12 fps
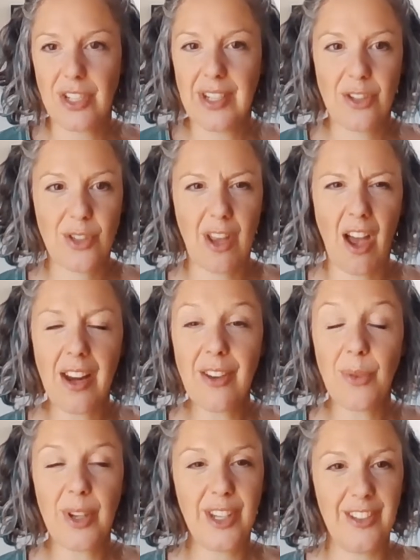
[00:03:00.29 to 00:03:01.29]
connection is
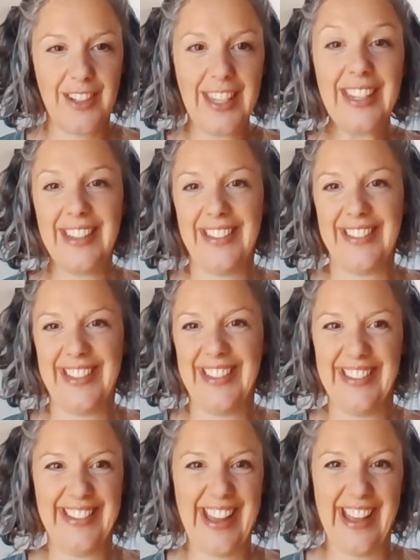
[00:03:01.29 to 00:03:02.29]
kind of what you need
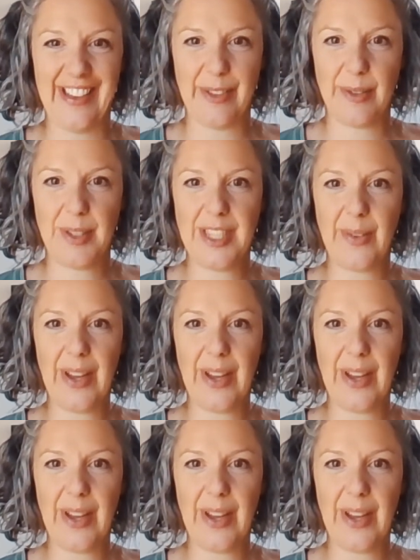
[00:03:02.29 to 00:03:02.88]
now.